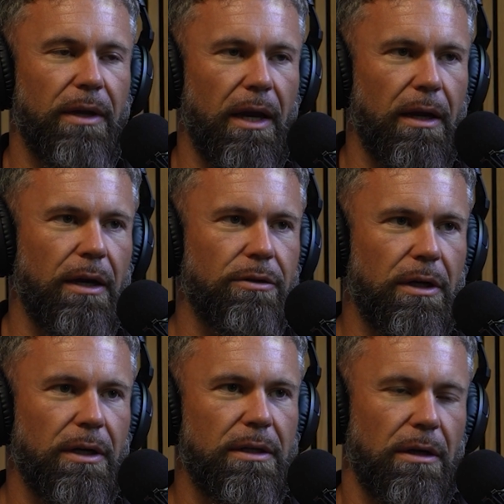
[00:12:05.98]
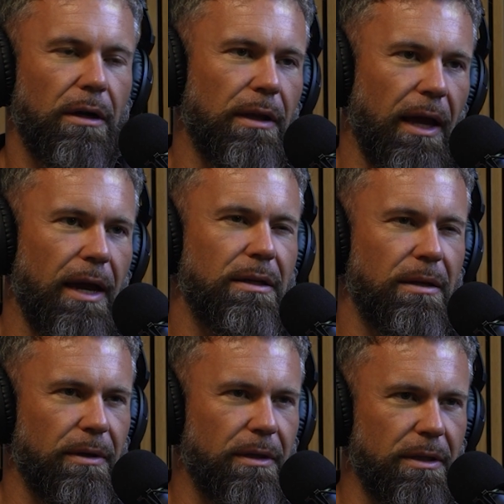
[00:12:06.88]
up the anhydrite is, and on land,
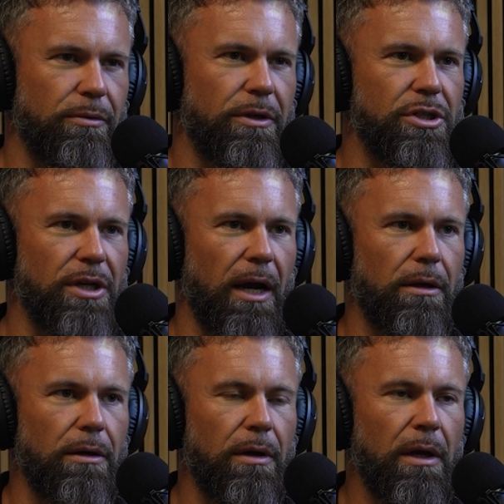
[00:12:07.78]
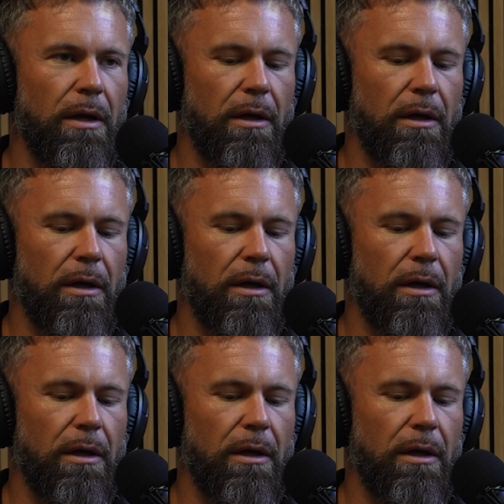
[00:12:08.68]
typically it's pretty shallow.